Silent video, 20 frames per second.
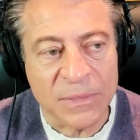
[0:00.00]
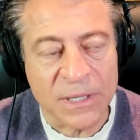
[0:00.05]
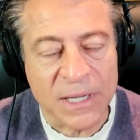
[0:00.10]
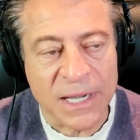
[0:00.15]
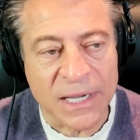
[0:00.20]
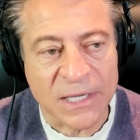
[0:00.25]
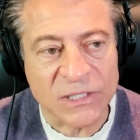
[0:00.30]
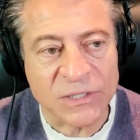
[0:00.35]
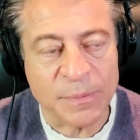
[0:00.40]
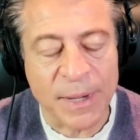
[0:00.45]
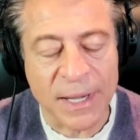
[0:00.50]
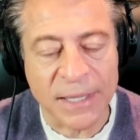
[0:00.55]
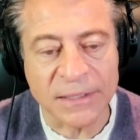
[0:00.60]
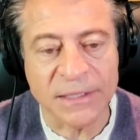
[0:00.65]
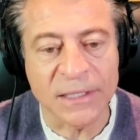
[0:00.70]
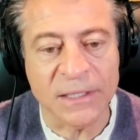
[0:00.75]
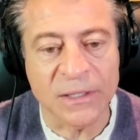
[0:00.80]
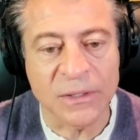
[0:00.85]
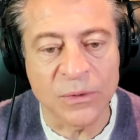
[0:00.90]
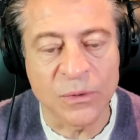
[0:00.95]

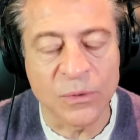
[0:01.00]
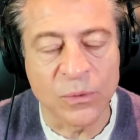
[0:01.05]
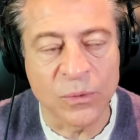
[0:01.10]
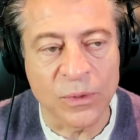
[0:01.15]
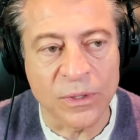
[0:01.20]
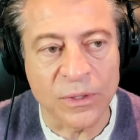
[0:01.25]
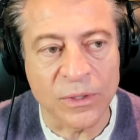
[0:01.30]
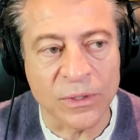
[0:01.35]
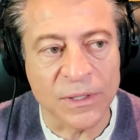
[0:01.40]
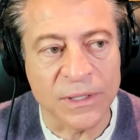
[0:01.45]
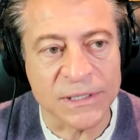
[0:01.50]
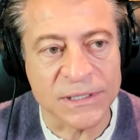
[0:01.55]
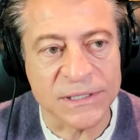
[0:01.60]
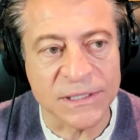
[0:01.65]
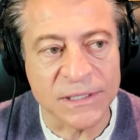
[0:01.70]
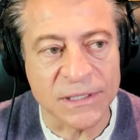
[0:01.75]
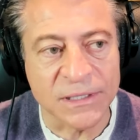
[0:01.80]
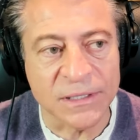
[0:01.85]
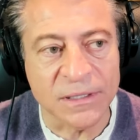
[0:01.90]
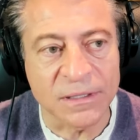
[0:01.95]
expecting we're going to
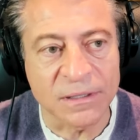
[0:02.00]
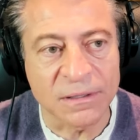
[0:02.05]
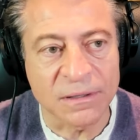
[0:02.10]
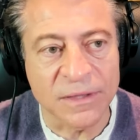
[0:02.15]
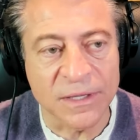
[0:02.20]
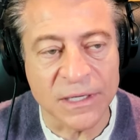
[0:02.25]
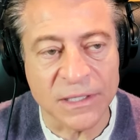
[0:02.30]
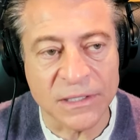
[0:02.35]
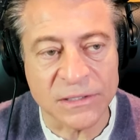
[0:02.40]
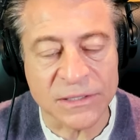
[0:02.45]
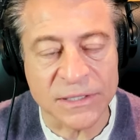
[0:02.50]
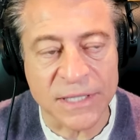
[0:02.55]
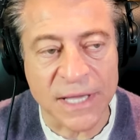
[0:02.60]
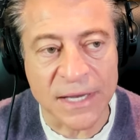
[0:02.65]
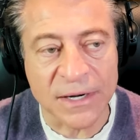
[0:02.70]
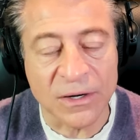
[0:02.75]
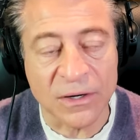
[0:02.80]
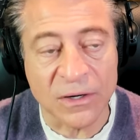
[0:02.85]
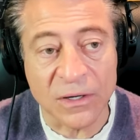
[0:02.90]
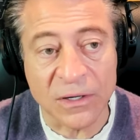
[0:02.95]
see things
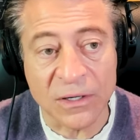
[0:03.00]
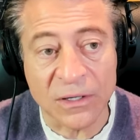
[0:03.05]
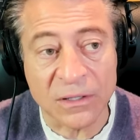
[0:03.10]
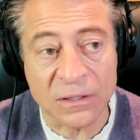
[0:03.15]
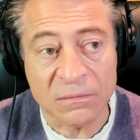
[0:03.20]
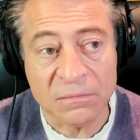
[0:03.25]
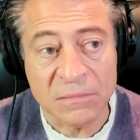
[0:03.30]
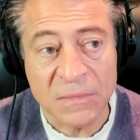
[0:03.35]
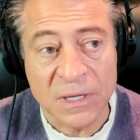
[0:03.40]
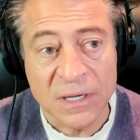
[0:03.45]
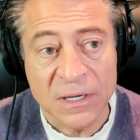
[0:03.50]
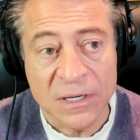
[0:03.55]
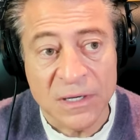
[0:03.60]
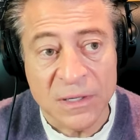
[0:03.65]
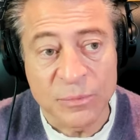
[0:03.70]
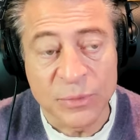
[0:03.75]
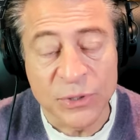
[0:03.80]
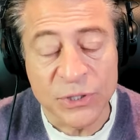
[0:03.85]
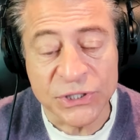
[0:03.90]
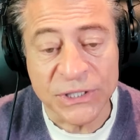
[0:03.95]
that are
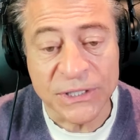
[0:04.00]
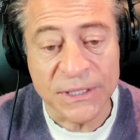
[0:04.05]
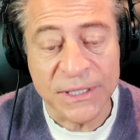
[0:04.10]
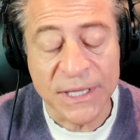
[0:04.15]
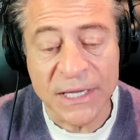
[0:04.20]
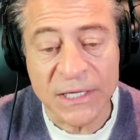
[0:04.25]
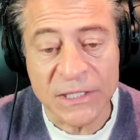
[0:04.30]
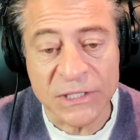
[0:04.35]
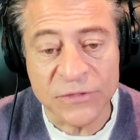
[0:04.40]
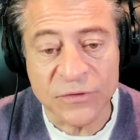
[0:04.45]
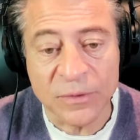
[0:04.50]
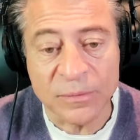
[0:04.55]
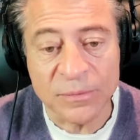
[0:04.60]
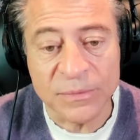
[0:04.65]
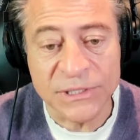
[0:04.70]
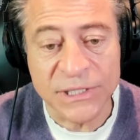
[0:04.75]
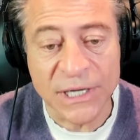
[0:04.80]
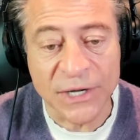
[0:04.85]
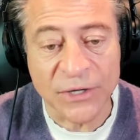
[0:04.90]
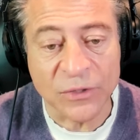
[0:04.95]
pushing the edge,
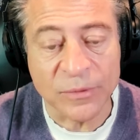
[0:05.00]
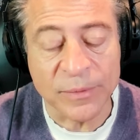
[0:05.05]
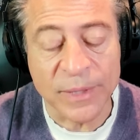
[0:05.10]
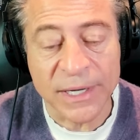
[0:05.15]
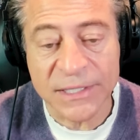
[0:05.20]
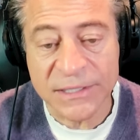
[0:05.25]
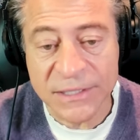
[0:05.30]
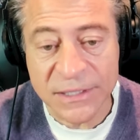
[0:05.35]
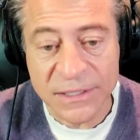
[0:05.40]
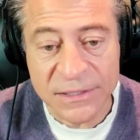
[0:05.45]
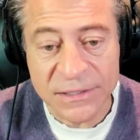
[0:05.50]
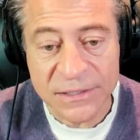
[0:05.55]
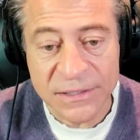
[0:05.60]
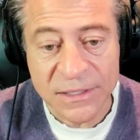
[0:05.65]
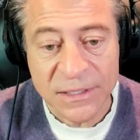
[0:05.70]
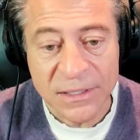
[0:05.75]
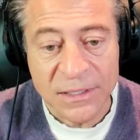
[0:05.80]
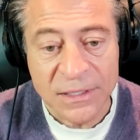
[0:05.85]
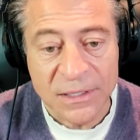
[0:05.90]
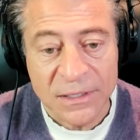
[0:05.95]
from cellular medicines
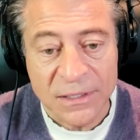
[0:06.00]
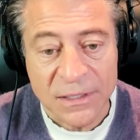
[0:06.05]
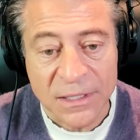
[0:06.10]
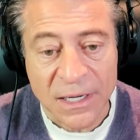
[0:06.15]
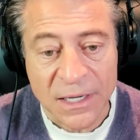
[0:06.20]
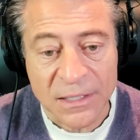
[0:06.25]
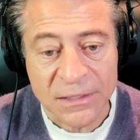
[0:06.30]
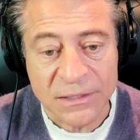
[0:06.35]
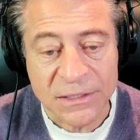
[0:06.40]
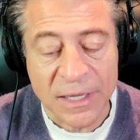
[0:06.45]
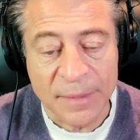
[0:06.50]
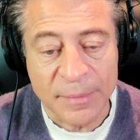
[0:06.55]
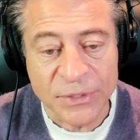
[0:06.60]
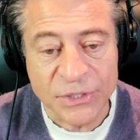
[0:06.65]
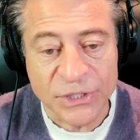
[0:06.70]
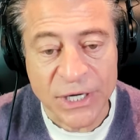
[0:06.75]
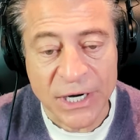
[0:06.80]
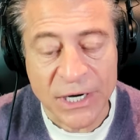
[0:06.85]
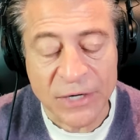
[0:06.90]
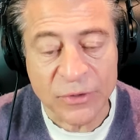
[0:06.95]
to
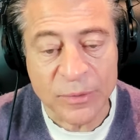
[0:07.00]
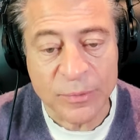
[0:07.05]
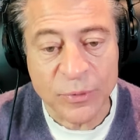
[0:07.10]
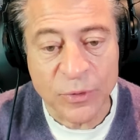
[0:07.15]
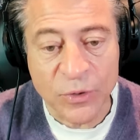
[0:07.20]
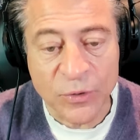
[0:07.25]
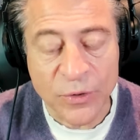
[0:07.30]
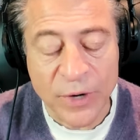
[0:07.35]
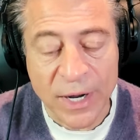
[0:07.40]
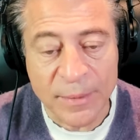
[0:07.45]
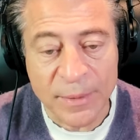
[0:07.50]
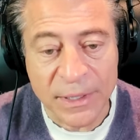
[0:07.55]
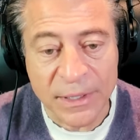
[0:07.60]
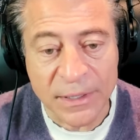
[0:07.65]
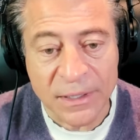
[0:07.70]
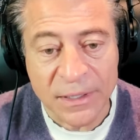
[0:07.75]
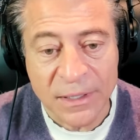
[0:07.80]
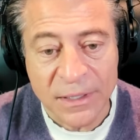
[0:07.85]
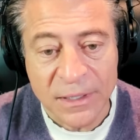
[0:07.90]
epigenetic reprogramming